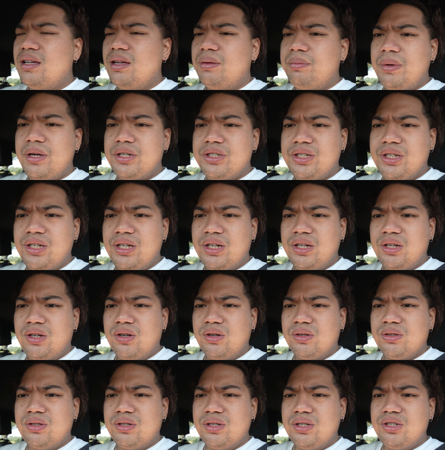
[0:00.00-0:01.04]
I'm actually gonna
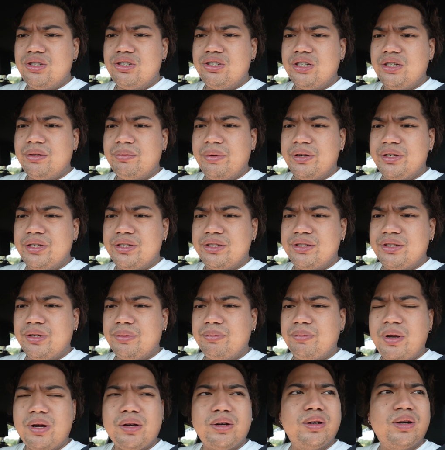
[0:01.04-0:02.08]
go to the gym. I just took
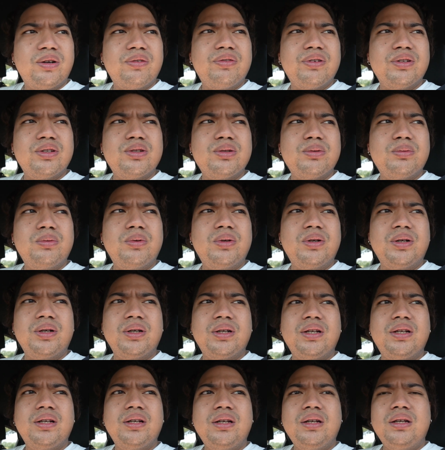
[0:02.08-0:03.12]
my girlfriend to
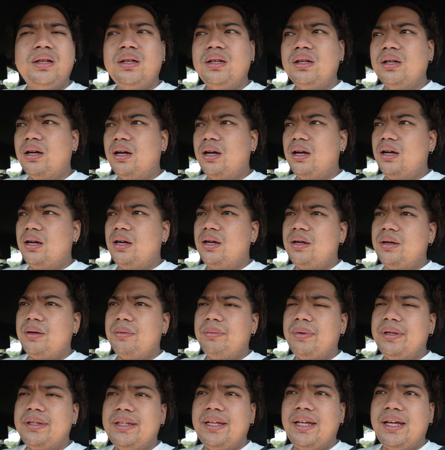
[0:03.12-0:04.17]
work,
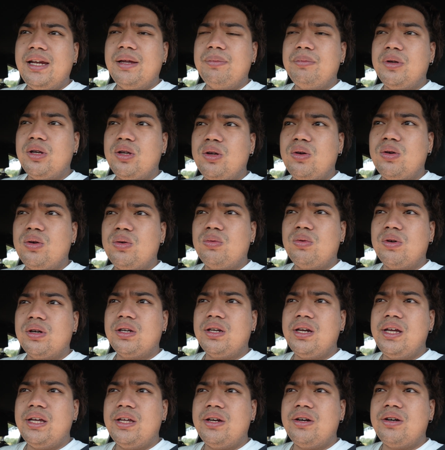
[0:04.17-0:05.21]
um, and then I'm gonna go to work
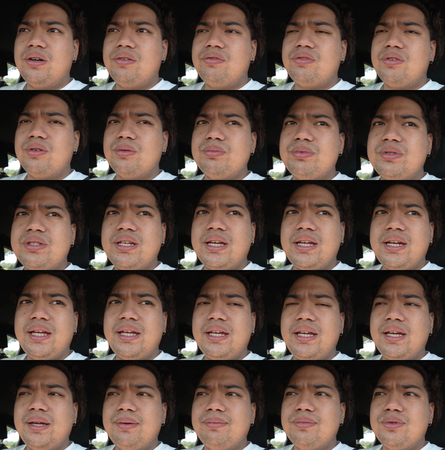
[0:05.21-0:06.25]
later from 10
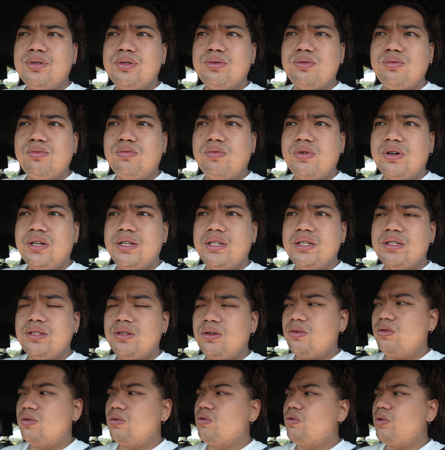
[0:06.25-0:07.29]
a.m. to 1.
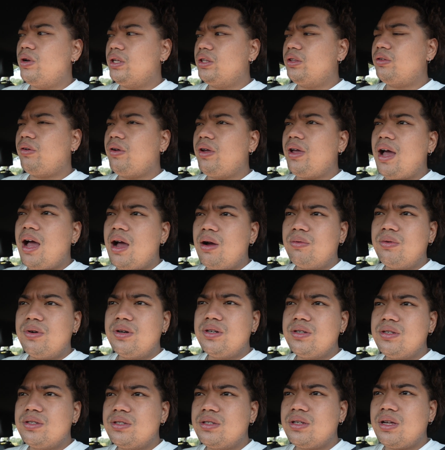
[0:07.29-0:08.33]
So quick three
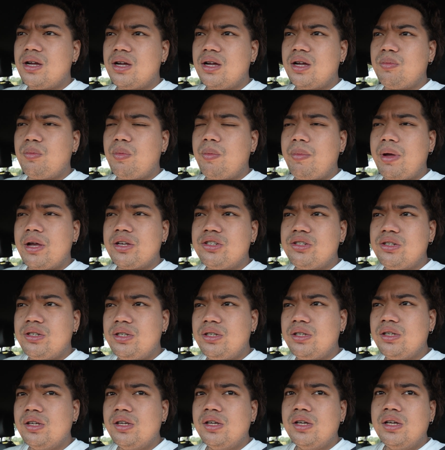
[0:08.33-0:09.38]
hours. Um, I'm
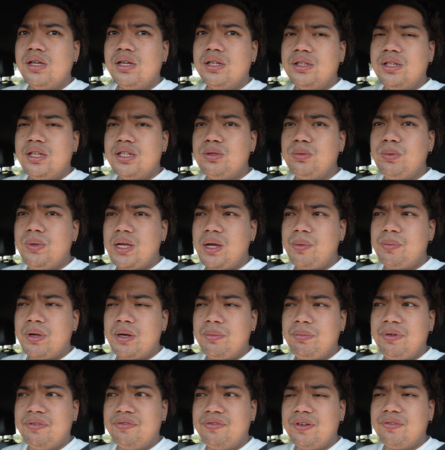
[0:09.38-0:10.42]
actually this week I'm
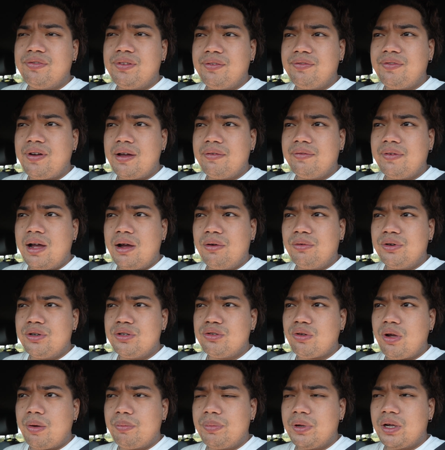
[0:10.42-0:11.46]
gonna be 55
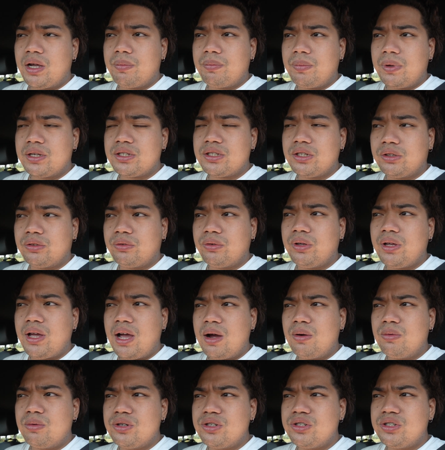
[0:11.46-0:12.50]
hours, so I pick up extra
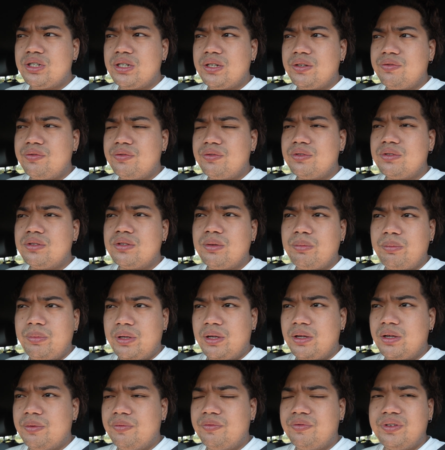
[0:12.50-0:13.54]
three-hour shift to
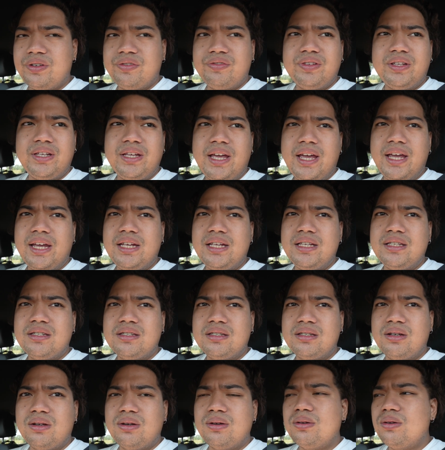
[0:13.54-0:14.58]
become 58.
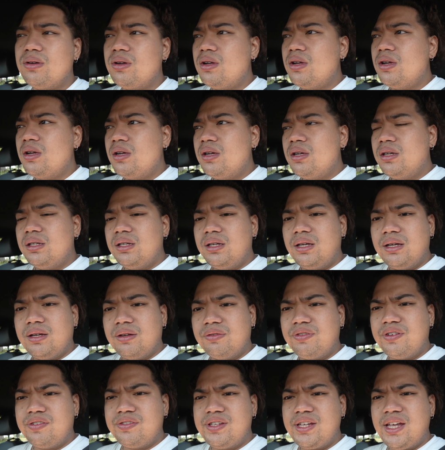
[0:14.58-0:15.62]
So yeah,
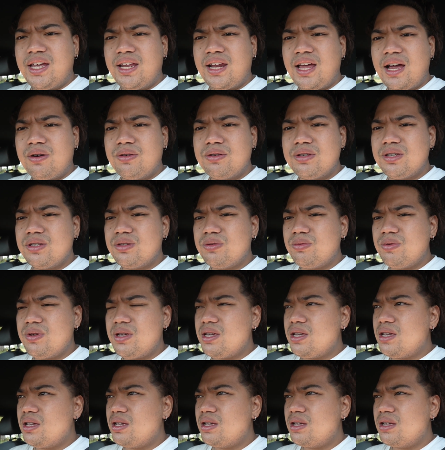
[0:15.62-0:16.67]
58 hours this
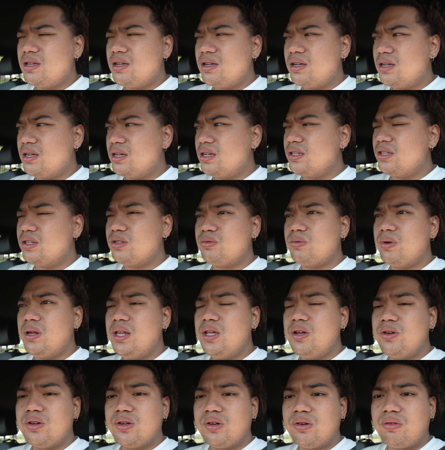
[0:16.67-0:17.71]
week. Uh, just
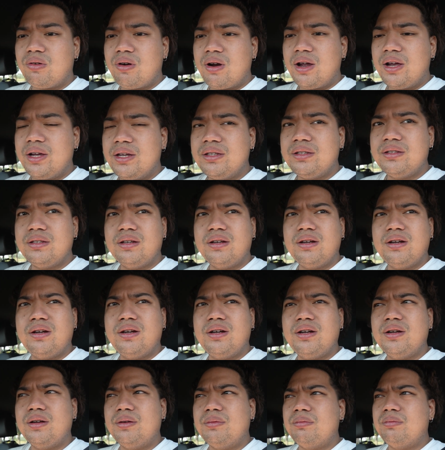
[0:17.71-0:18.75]
really on a grind.
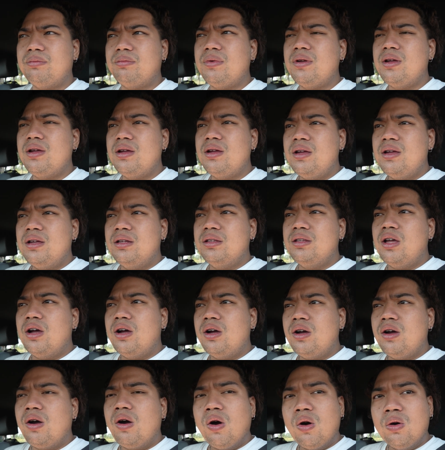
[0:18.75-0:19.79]
Um,
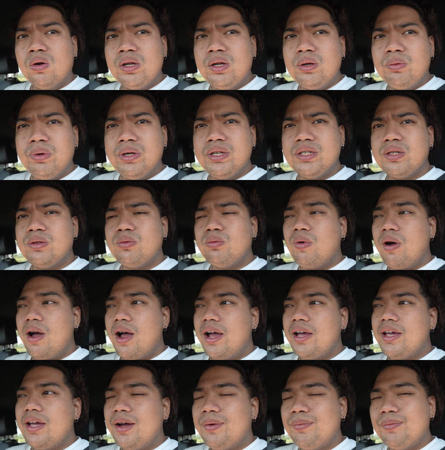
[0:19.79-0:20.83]
the only reason
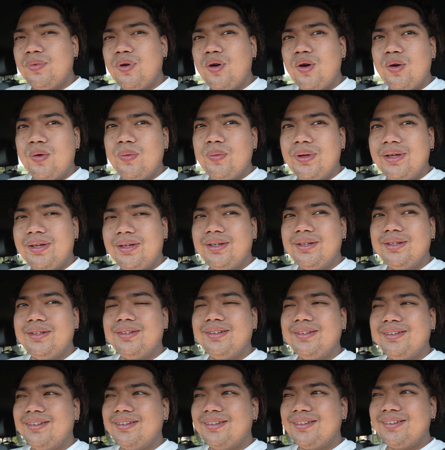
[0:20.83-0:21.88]
why I'm
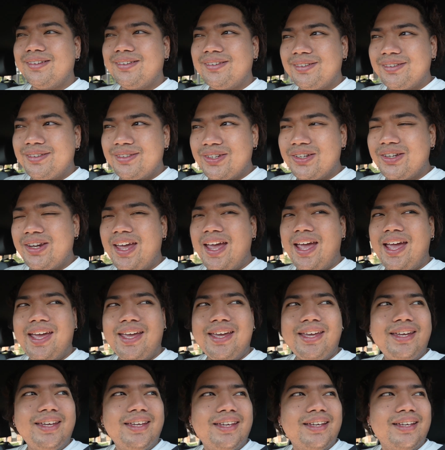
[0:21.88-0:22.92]
going
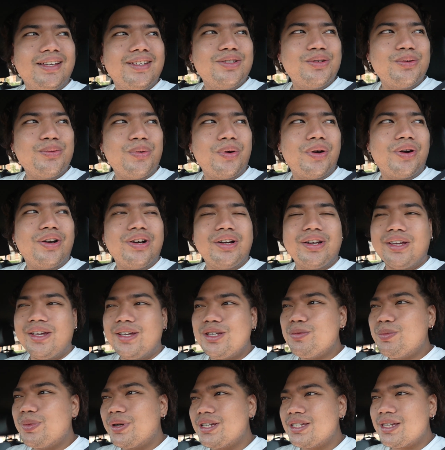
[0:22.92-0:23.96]
today to work
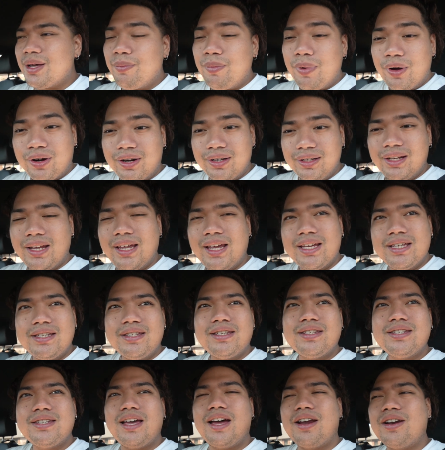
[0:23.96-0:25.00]
is because I bought a
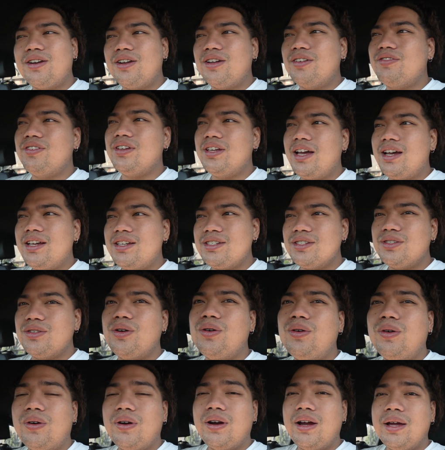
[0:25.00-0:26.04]
lens. I don't know if you guys
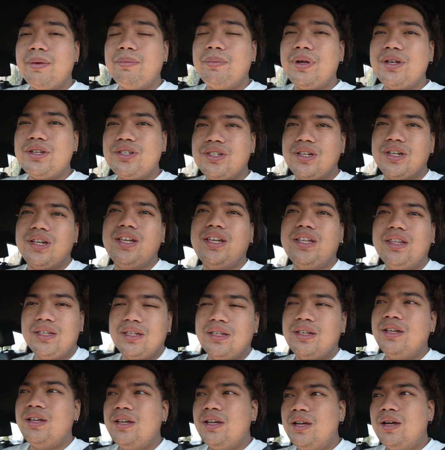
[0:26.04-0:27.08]
know or I mentioned it,
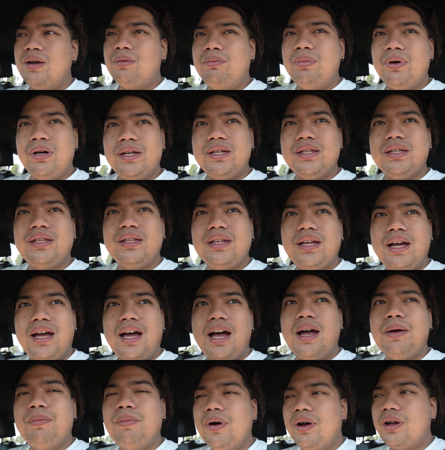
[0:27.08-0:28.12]
but
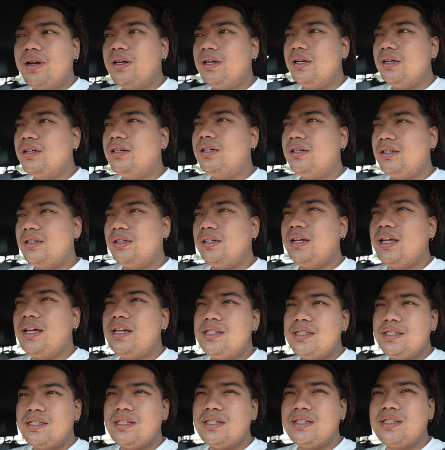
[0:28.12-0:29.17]
I bought a
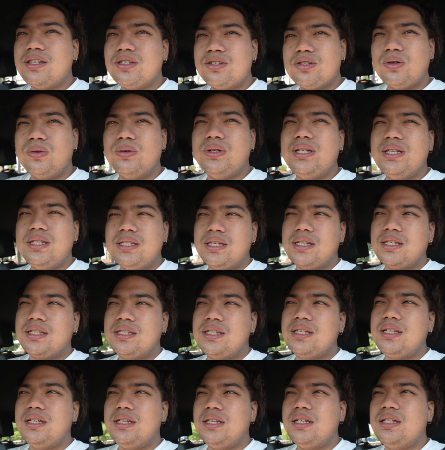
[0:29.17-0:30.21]
lens. It's the Sony
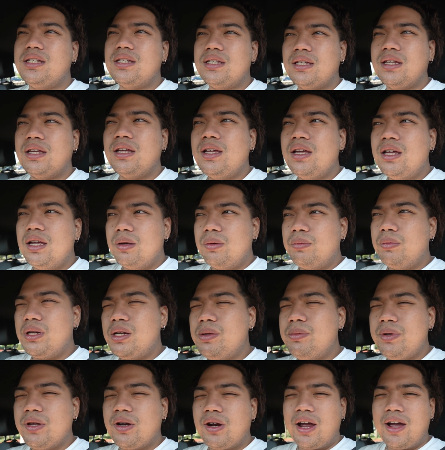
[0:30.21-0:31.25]
16
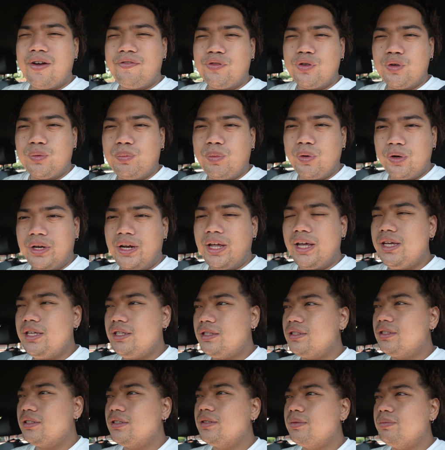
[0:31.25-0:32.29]
millimeter
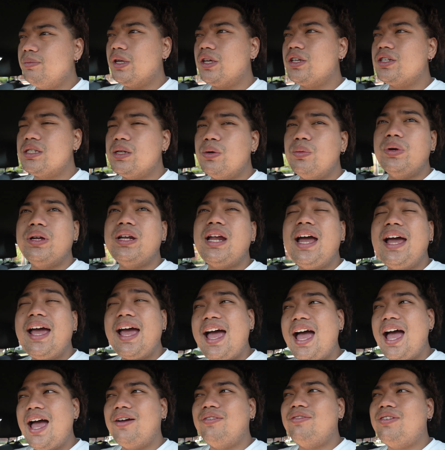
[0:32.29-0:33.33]
f2.8 because the one I
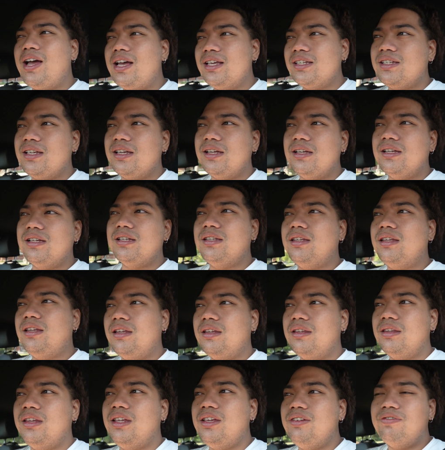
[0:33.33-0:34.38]
have has a
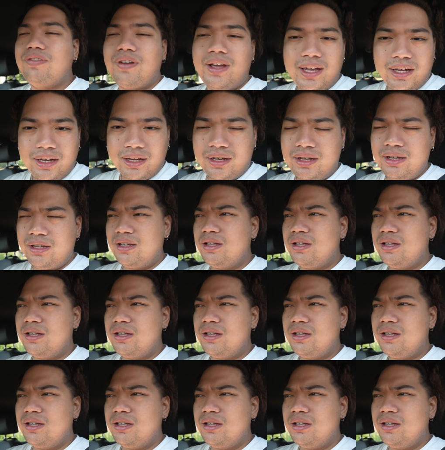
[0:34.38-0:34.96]
defect.